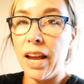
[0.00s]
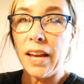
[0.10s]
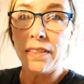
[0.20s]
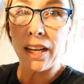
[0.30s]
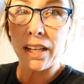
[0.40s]

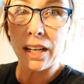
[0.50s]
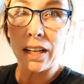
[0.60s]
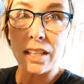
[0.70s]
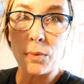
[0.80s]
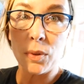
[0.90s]
And then I
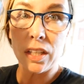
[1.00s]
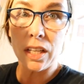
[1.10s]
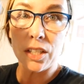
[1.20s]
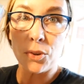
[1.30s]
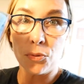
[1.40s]
got some of
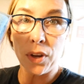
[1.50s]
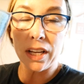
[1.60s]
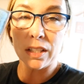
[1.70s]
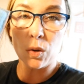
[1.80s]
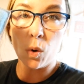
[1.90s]
these
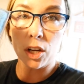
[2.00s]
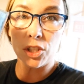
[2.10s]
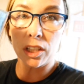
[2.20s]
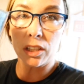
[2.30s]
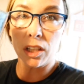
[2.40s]
face
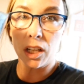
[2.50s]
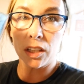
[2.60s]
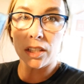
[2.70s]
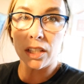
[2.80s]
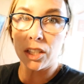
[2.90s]
washing
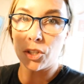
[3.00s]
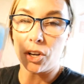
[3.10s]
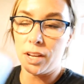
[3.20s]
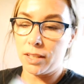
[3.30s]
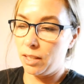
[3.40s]
cloths. These are
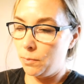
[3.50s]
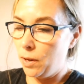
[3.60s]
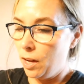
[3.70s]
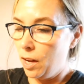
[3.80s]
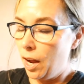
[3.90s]
awesome.
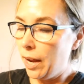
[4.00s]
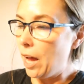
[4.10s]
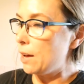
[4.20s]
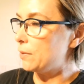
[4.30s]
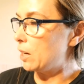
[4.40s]
I
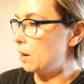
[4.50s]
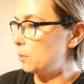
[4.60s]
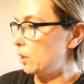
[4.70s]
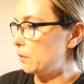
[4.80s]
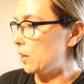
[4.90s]
have a
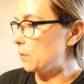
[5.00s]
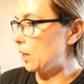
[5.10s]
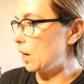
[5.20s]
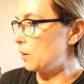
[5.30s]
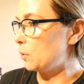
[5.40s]
couple of them that
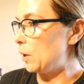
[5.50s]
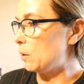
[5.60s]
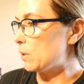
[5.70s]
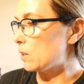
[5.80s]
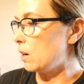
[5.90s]
I got from
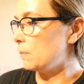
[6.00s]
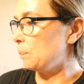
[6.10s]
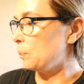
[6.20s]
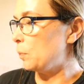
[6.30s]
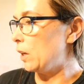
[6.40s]

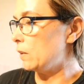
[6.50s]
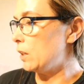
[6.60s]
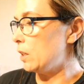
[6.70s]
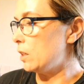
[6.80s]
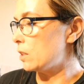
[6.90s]
Amazon, but
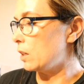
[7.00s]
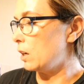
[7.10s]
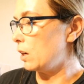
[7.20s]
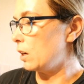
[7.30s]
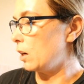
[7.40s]
these
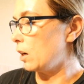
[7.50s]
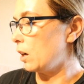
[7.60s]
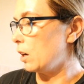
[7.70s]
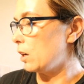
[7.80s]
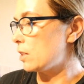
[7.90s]

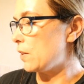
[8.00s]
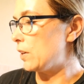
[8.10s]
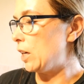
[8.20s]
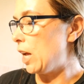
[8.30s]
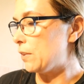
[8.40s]
are
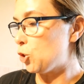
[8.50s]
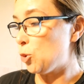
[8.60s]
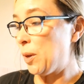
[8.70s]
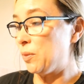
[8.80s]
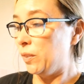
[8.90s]
seven and a half
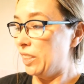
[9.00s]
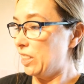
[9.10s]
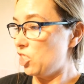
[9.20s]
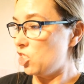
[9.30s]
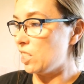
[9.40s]
inches by 15
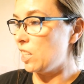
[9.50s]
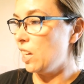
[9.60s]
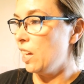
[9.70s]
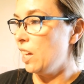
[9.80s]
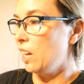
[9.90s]
inches.
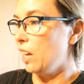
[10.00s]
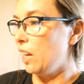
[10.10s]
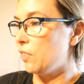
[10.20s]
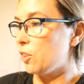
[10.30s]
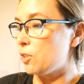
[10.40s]

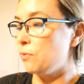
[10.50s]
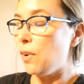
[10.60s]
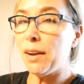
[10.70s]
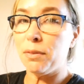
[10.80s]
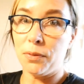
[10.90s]
And there's
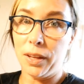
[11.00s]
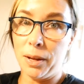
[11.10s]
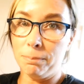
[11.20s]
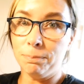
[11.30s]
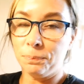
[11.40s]
five of
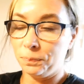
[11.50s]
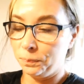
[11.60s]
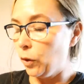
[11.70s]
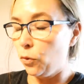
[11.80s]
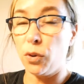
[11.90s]
them
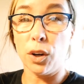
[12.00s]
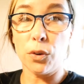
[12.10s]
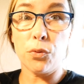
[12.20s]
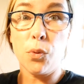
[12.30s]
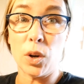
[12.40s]

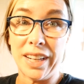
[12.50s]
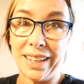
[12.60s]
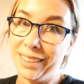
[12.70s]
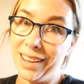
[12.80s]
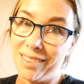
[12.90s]
for
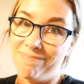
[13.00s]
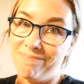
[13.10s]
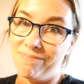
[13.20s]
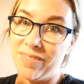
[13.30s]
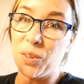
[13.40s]
$4.99.
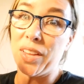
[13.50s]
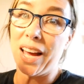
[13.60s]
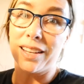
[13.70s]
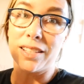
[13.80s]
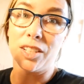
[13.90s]
So
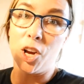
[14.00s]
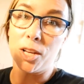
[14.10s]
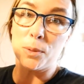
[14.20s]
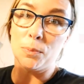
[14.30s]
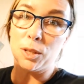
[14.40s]
that is an
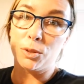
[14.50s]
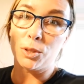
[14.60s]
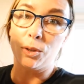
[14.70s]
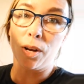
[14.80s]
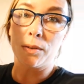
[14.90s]
awesome deal
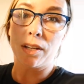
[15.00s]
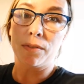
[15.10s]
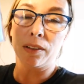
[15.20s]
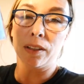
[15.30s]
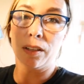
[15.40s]
too. I would
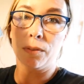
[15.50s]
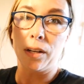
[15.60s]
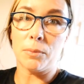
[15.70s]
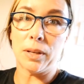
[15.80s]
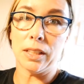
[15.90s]
definitely
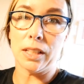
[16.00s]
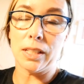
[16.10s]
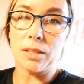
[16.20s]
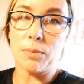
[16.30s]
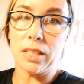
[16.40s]
recommend
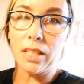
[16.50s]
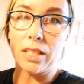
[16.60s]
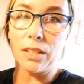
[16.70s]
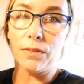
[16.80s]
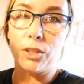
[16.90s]
getting some of
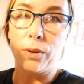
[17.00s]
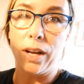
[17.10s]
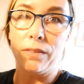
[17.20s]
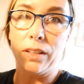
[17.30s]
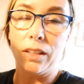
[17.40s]
these if you don't
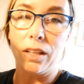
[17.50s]
have any.